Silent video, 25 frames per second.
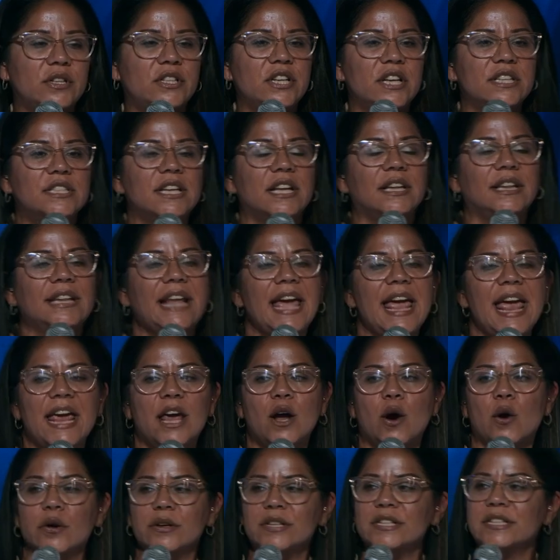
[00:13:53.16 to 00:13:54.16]
to delay
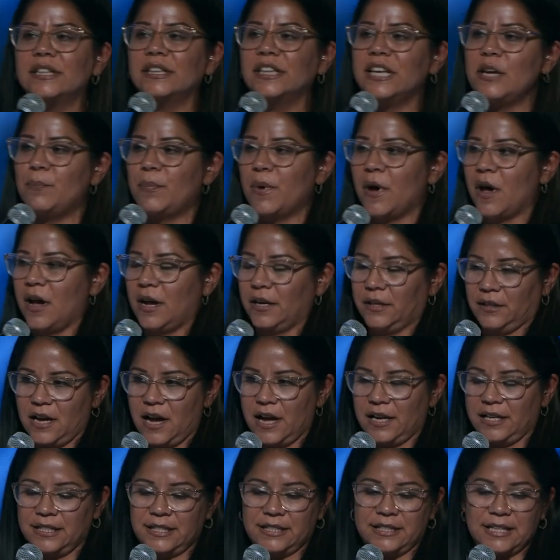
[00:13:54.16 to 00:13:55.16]
or sleep on, God
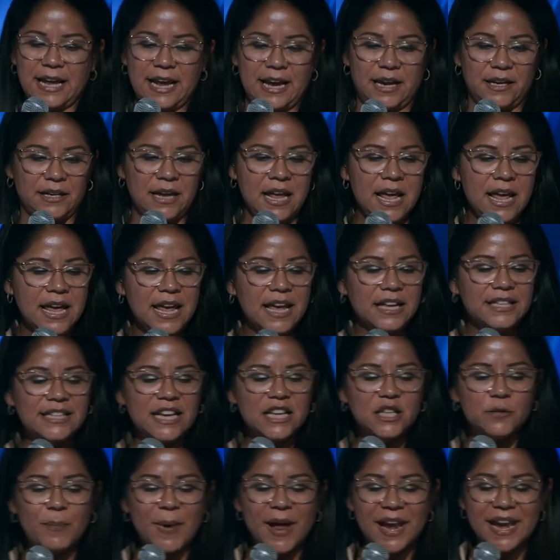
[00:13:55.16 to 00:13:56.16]
is saying. It
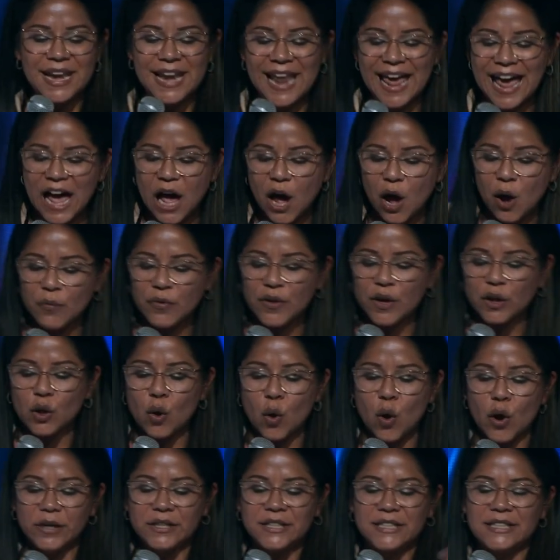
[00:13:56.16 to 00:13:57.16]
says, but now the
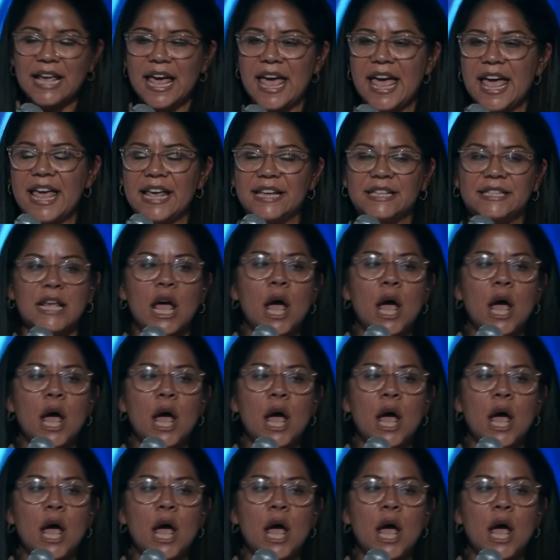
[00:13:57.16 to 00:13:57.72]
Lord says,